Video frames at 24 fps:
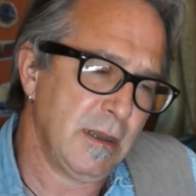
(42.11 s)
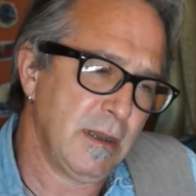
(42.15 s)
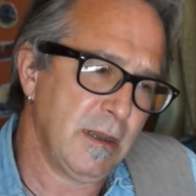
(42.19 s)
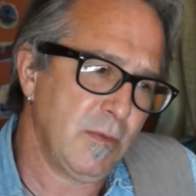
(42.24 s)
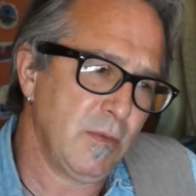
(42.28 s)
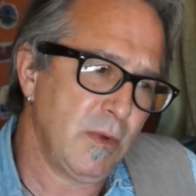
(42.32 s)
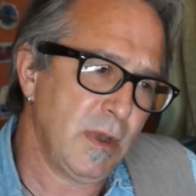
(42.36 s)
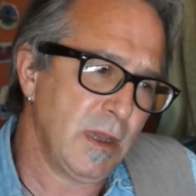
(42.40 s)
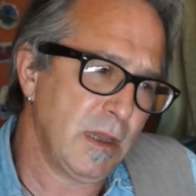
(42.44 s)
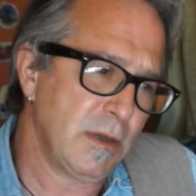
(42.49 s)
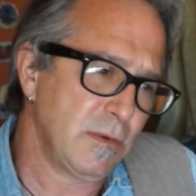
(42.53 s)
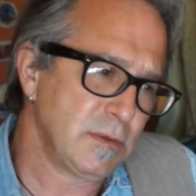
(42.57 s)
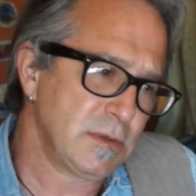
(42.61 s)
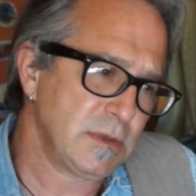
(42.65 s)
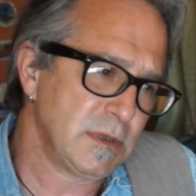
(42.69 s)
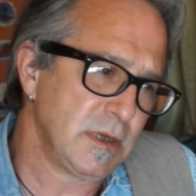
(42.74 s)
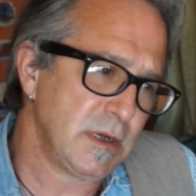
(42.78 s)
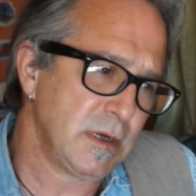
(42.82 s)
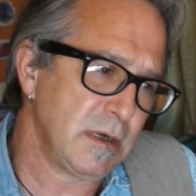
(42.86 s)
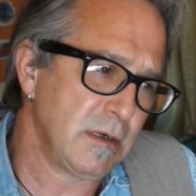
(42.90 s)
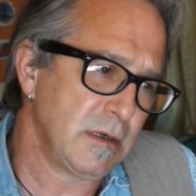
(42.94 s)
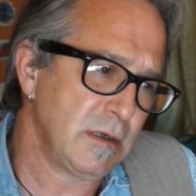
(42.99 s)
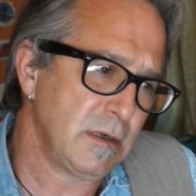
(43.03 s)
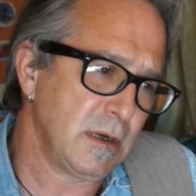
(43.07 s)
And while I was
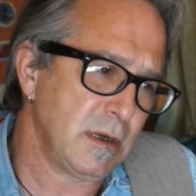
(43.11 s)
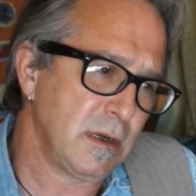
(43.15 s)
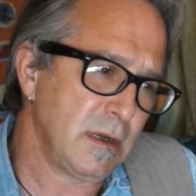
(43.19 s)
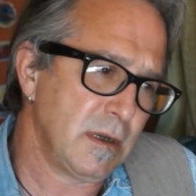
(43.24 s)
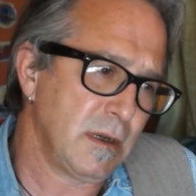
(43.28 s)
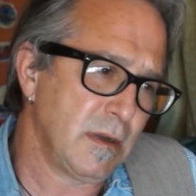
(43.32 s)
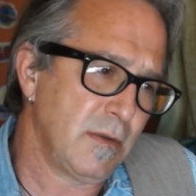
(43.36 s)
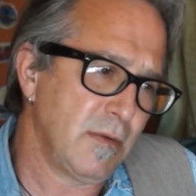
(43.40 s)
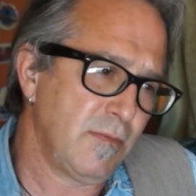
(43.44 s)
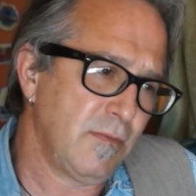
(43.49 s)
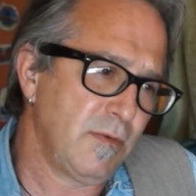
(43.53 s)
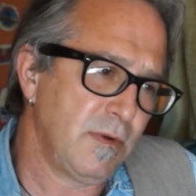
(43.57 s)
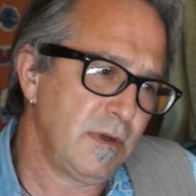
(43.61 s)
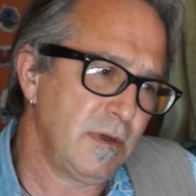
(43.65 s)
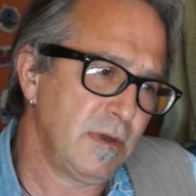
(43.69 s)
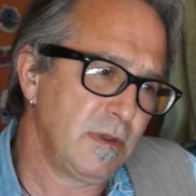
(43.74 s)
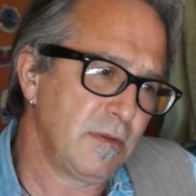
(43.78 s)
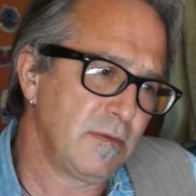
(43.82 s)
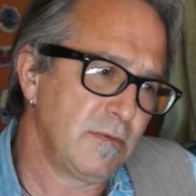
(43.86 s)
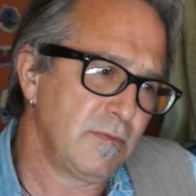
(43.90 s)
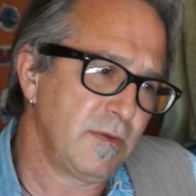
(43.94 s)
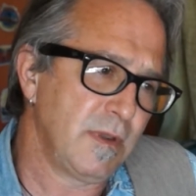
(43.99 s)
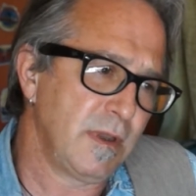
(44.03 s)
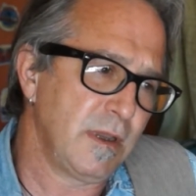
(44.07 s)
there, a friend
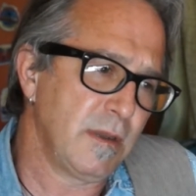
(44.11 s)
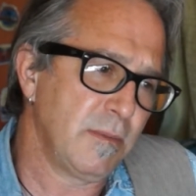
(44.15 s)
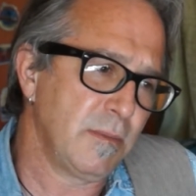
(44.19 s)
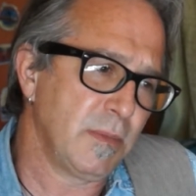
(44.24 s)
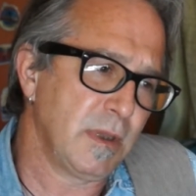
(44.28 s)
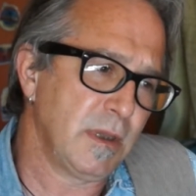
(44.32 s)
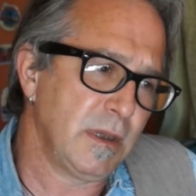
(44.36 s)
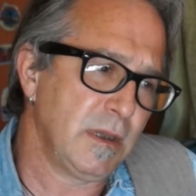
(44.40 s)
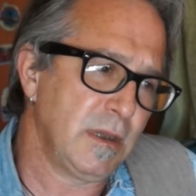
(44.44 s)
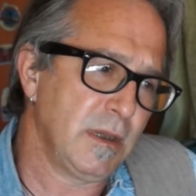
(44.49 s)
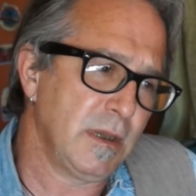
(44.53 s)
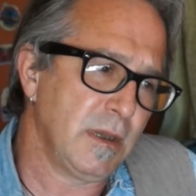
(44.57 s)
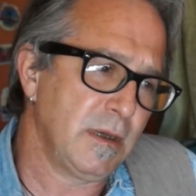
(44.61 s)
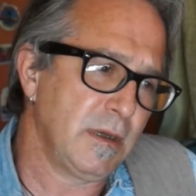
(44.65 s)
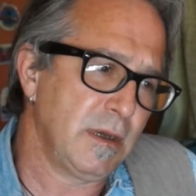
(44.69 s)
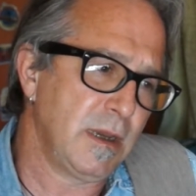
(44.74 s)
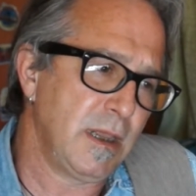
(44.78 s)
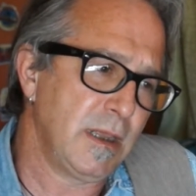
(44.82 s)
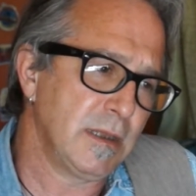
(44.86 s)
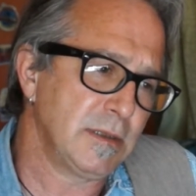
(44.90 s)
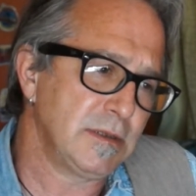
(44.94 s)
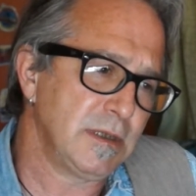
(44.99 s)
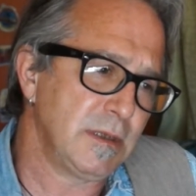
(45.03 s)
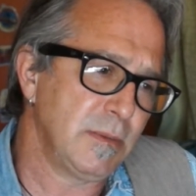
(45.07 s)
of the family,
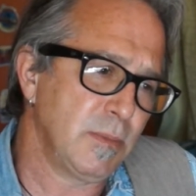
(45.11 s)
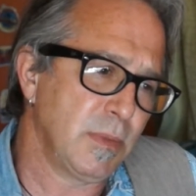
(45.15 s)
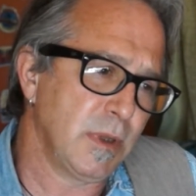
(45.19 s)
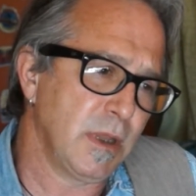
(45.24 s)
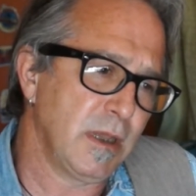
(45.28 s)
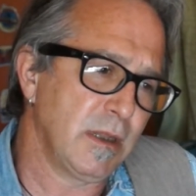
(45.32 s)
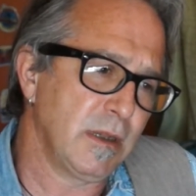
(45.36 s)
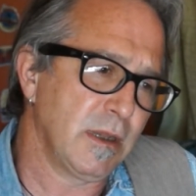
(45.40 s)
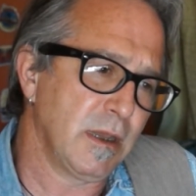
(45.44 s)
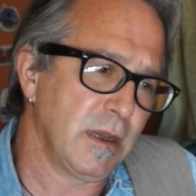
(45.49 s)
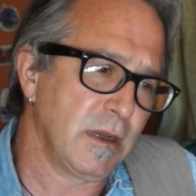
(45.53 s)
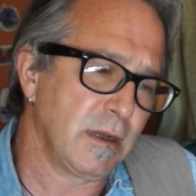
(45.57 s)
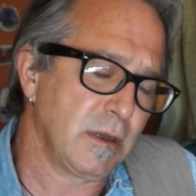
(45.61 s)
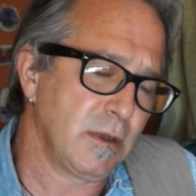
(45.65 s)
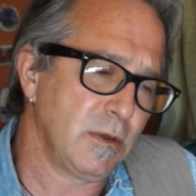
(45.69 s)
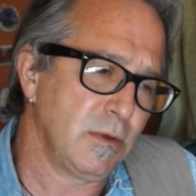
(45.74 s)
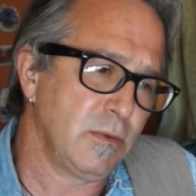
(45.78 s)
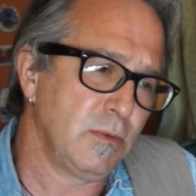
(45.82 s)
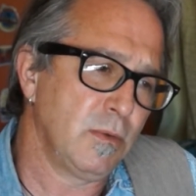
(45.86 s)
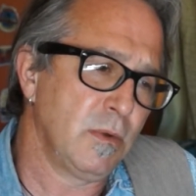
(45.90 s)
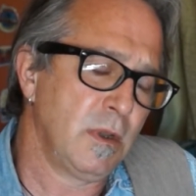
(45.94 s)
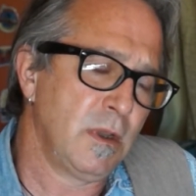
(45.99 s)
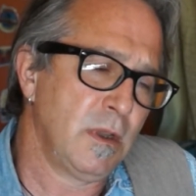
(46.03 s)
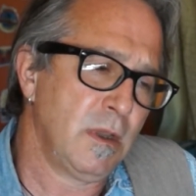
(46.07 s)
Nancy Blaylock, who